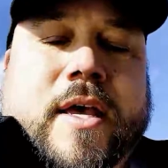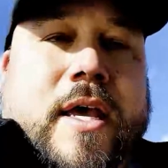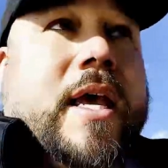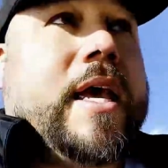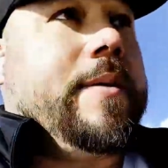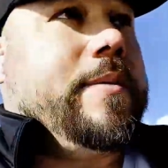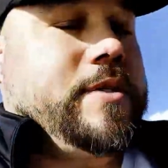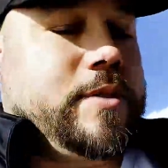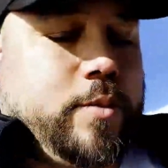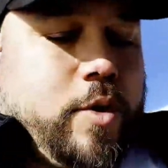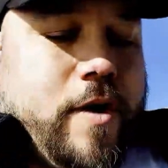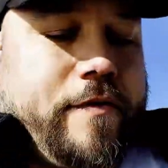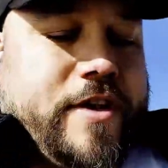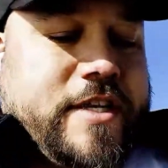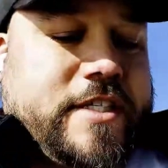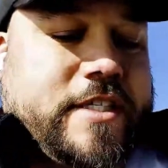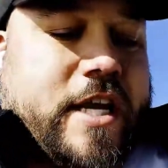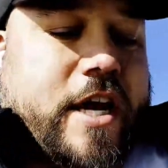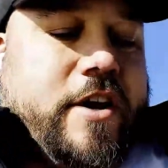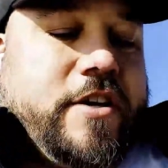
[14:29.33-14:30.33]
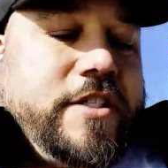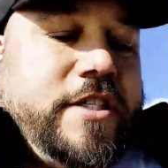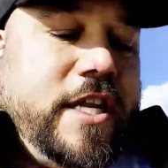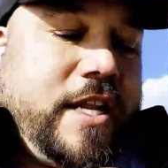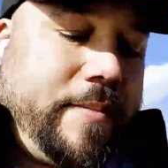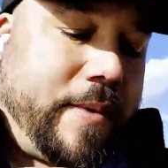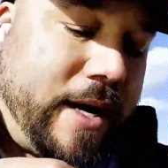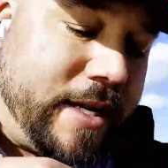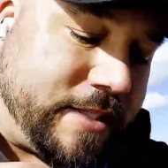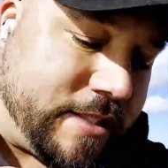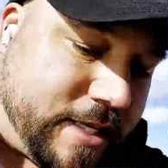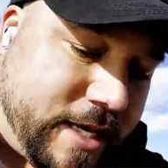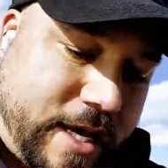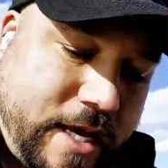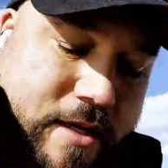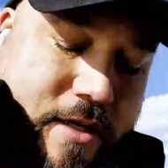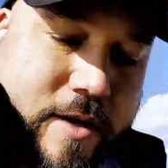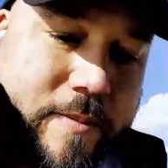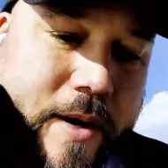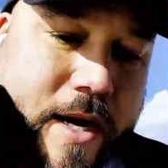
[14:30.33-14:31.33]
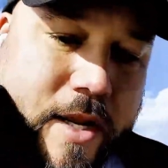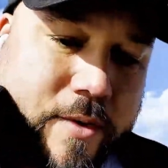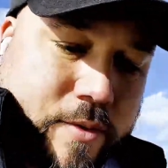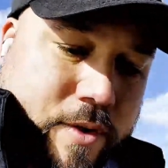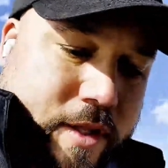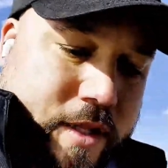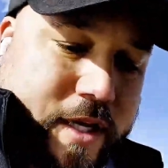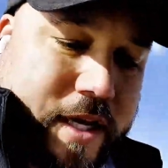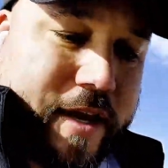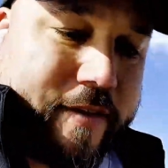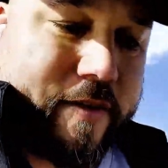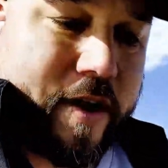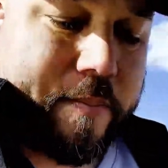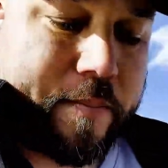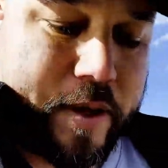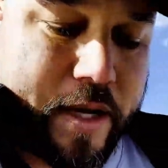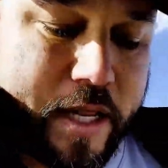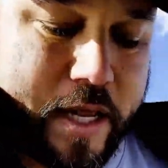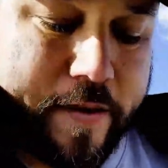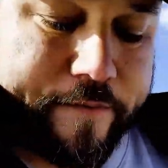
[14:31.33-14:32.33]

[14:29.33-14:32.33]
it was more of a scarcity mindset. Nobody wanted to give up any